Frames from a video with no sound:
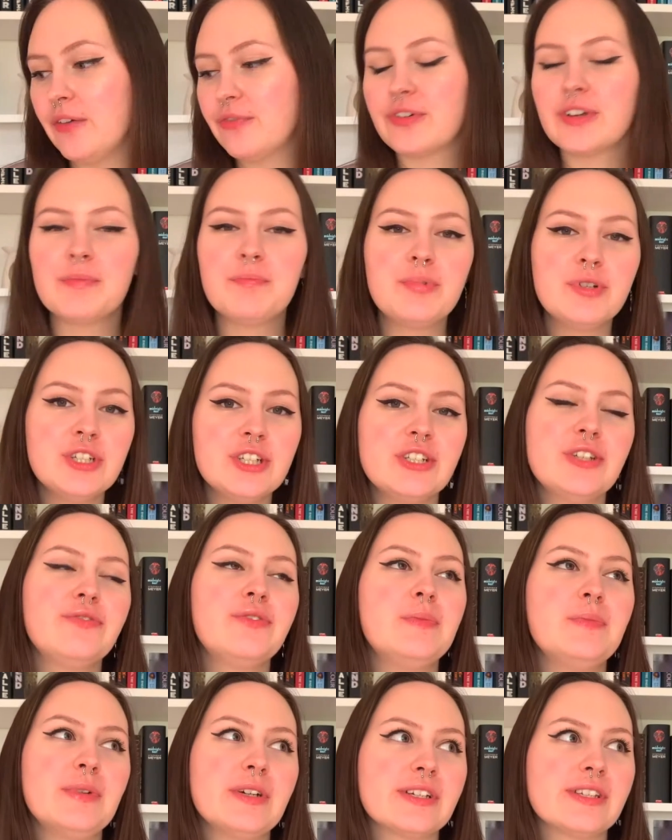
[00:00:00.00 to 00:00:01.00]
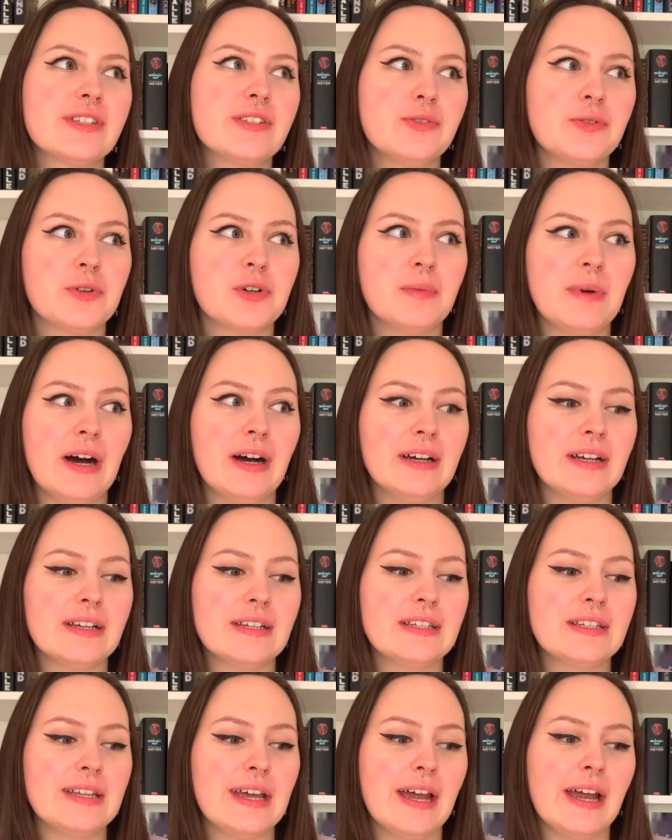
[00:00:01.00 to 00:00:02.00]
I've got a bunch of different books to talk about here
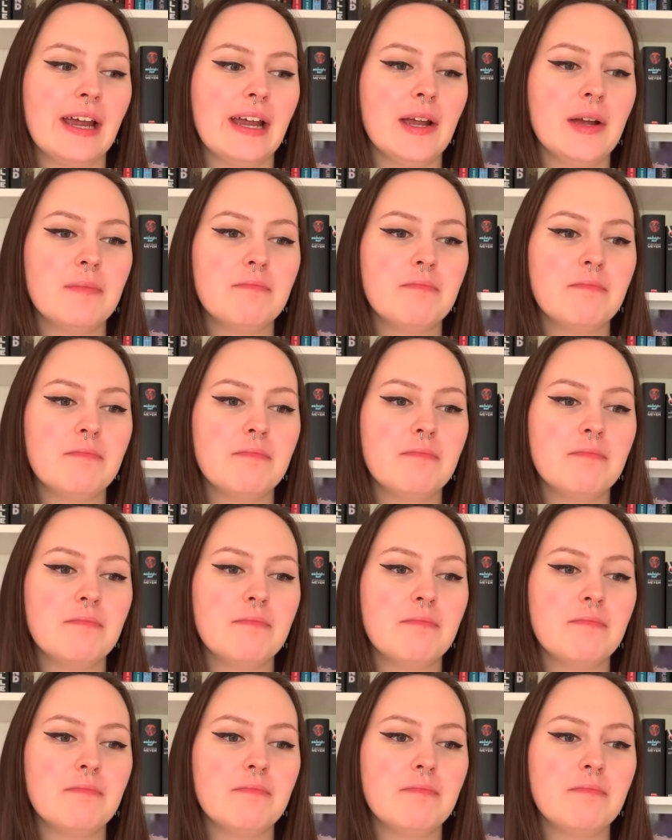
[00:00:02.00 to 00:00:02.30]
today.